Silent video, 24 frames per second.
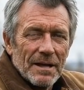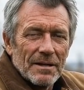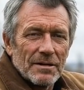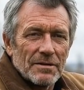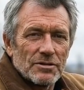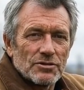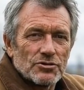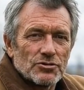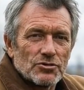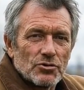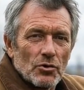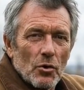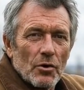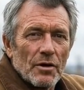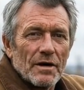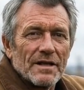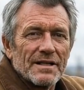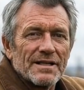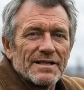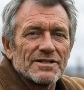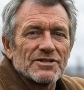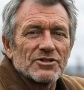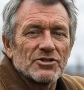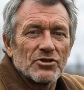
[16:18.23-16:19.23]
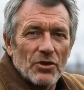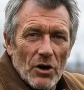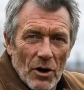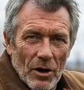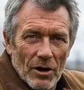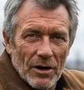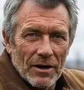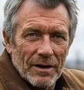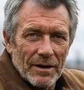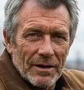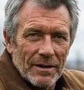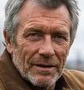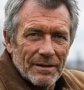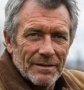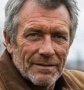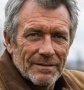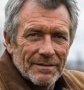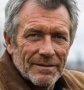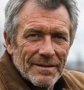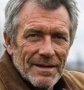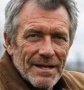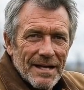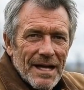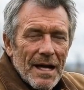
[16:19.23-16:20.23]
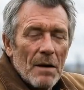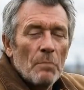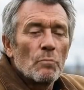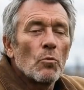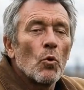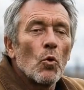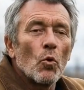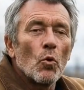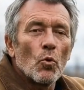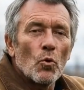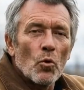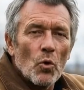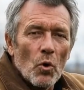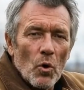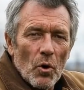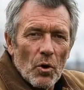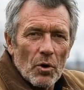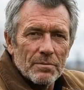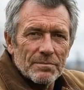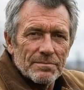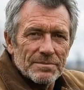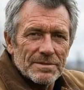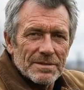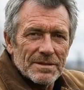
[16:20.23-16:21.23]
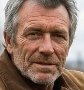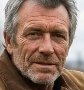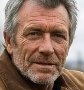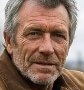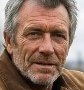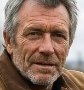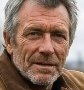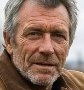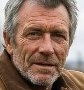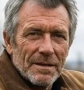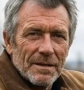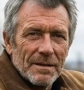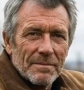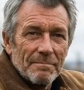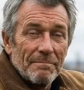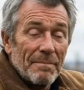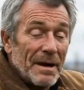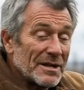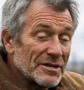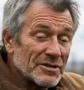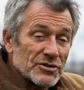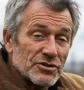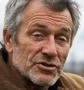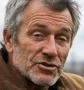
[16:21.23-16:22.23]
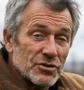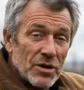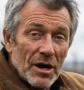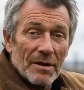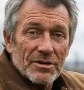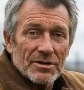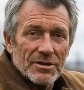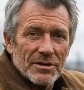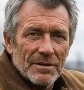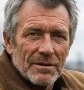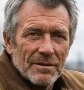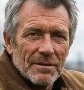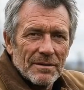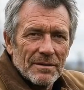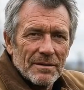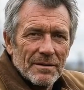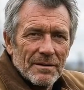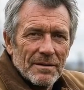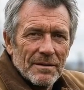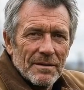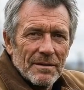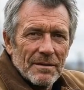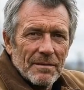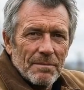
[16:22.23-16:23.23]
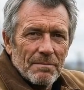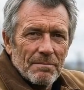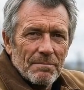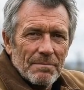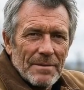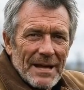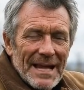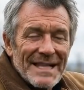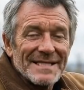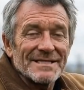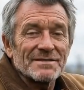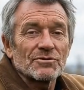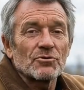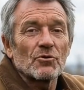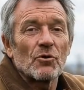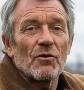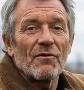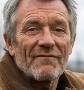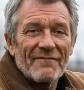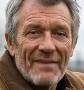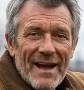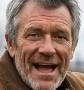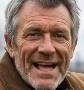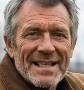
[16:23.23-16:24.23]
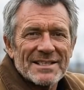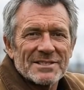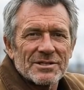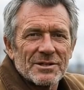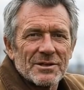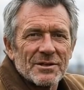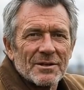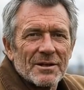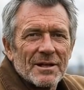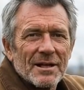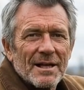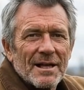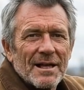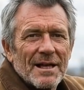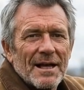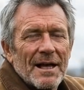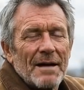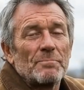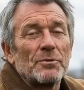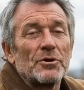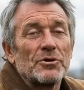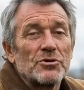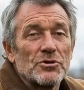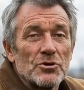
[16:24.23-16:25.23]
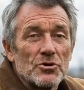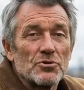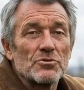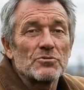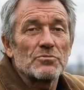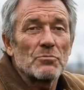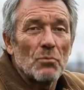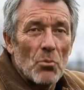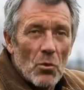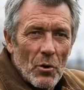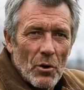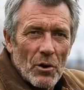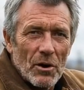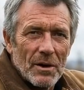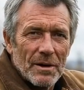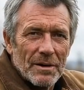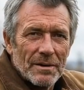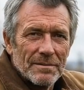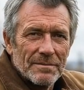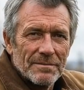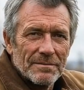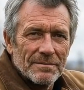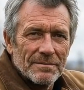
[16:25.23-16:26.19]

The soil is darker, more worms, better structure. Plants grow faster and produce more.